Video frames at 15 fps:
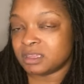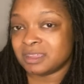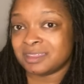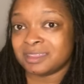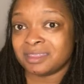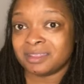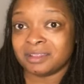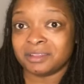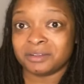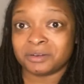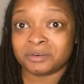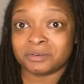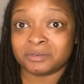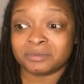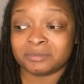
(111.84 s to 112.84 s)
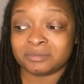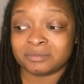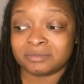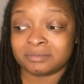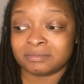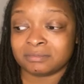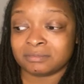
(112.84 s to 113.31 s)
little
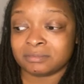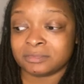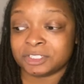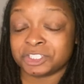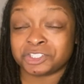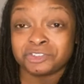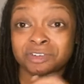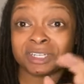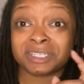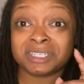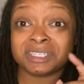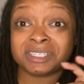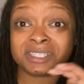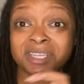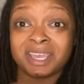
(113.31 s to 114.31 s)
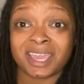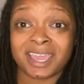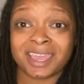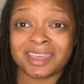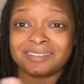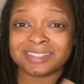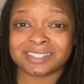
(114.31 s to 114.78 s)
trellis they
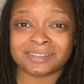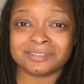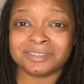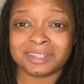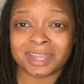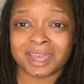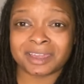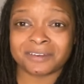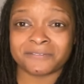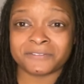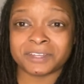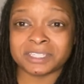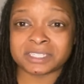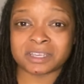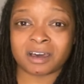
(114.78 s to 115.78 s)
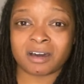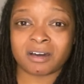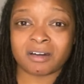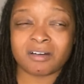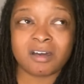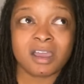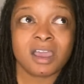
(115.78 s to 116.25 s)
had. It's only like a foot
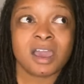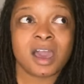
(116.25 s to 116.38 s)
tall.